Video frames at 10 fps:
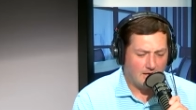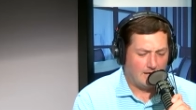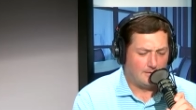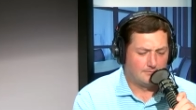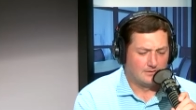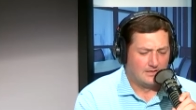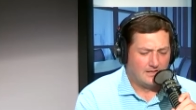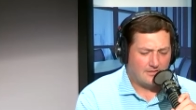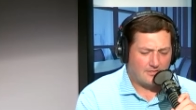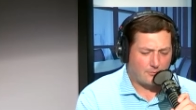
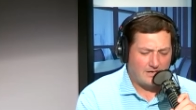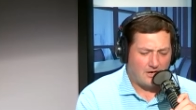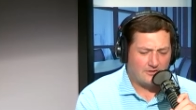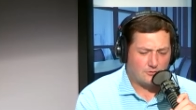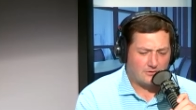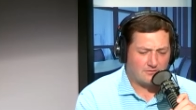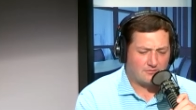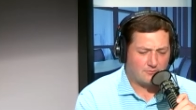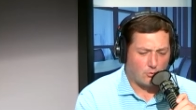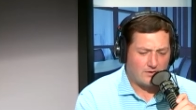
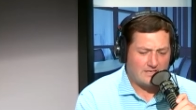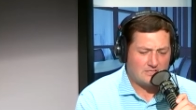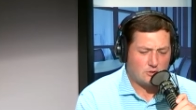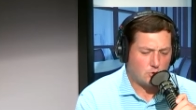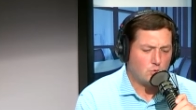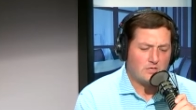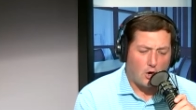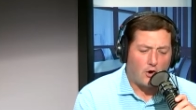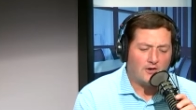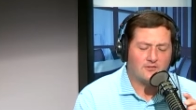342
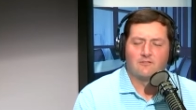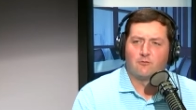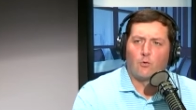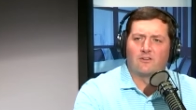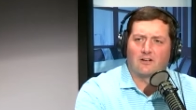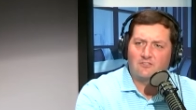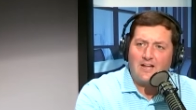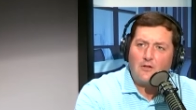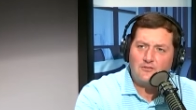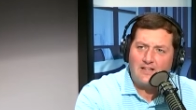yards and four
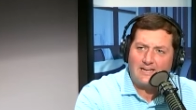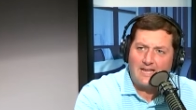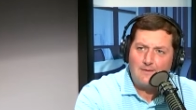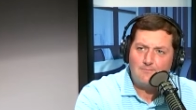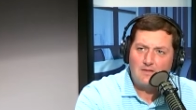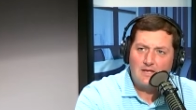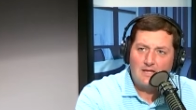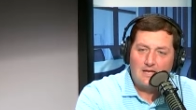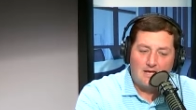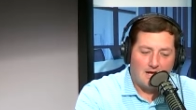touchdowns in that game.
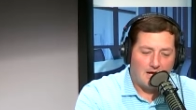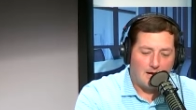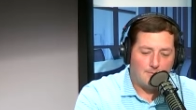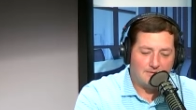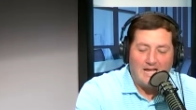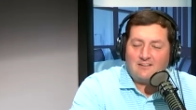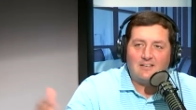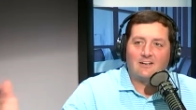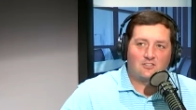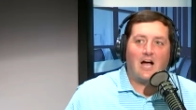But that's
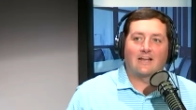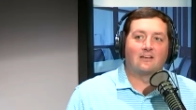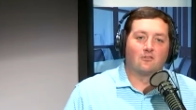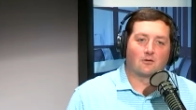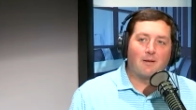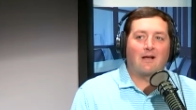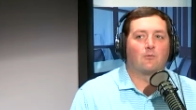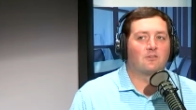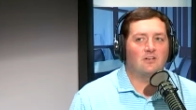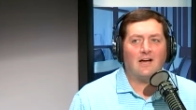not shocking to look back
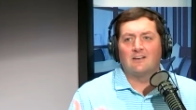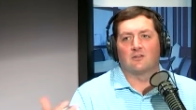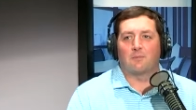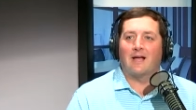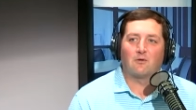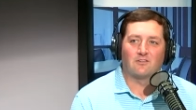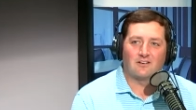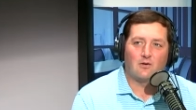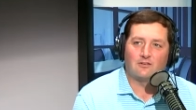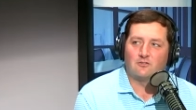on. What's shocking to look back on is
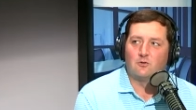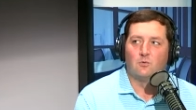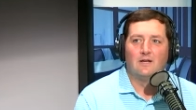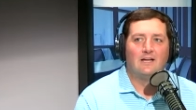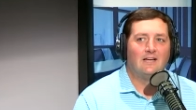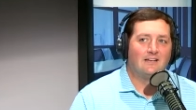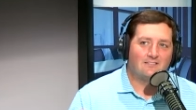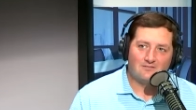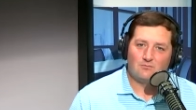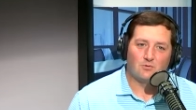that LSU
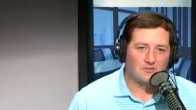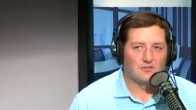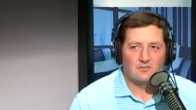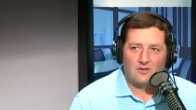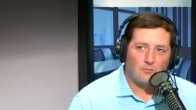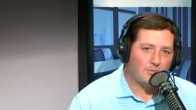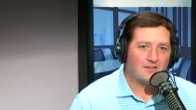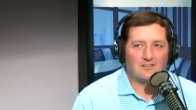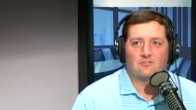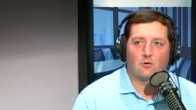was a little
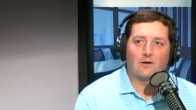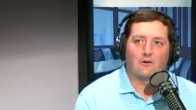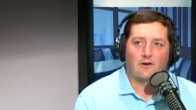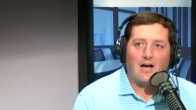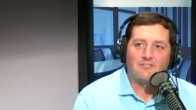bit disjointed on